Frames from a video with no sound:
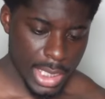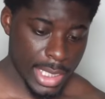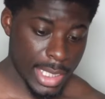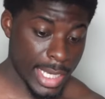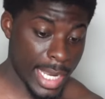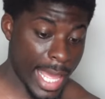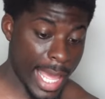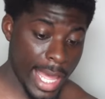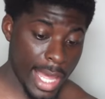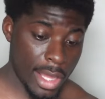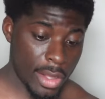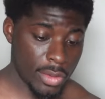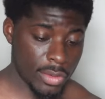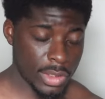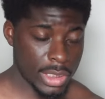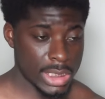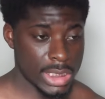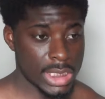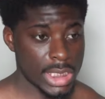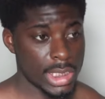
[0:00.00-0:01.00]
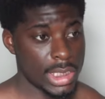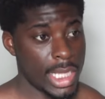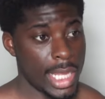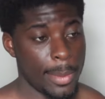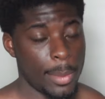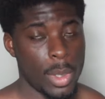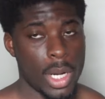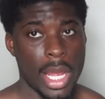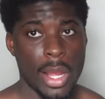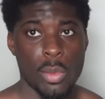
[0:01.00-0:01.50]
now it's just
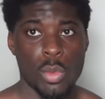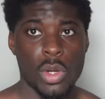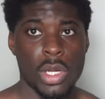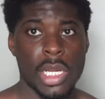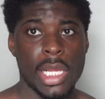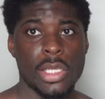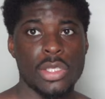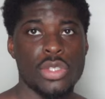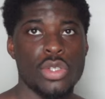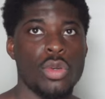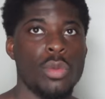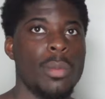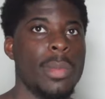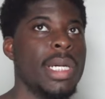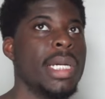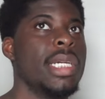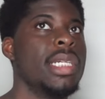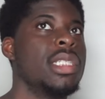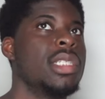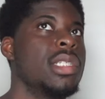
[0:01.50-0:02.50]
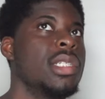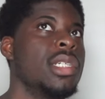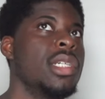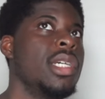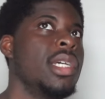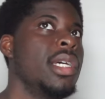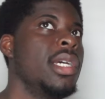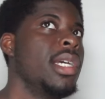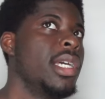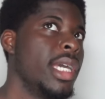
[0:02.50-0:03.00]
like bro, I work out so much,
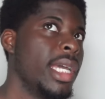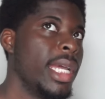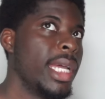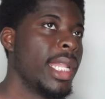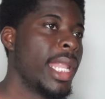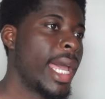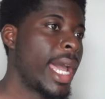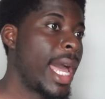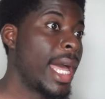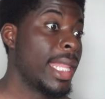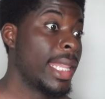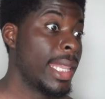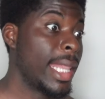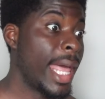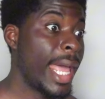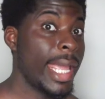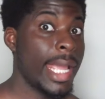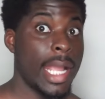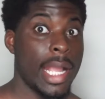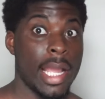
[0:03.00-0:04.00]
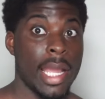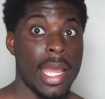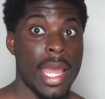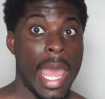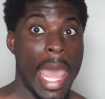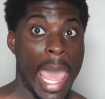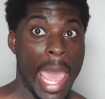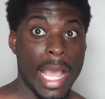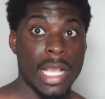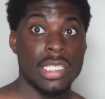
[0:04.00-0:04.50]
and like I like
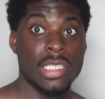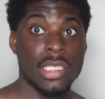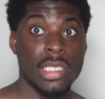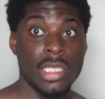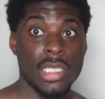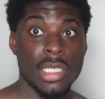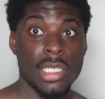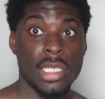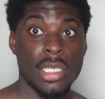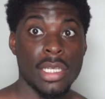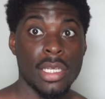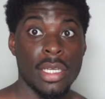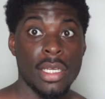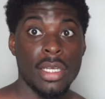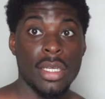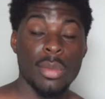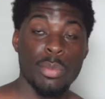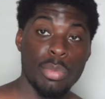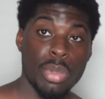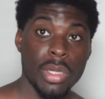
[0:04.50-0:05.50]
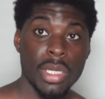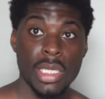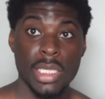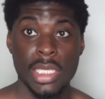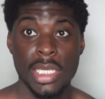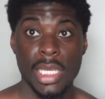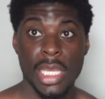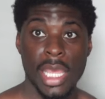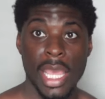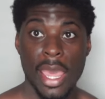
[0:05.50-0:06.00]
actually
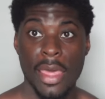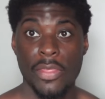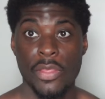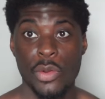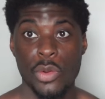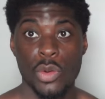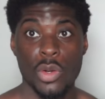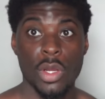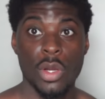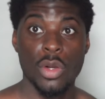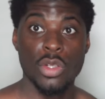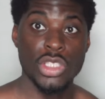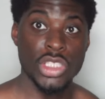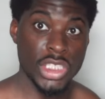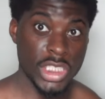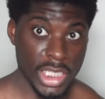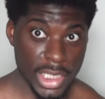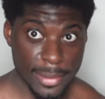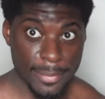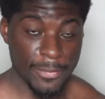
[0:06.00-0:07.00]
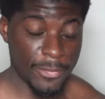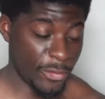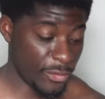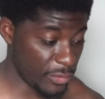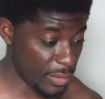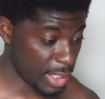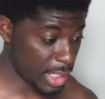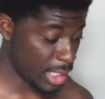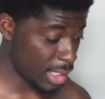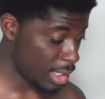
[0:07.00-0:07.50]
putting together a gym
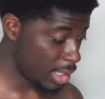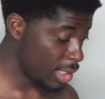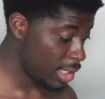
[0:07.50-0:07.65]
fit.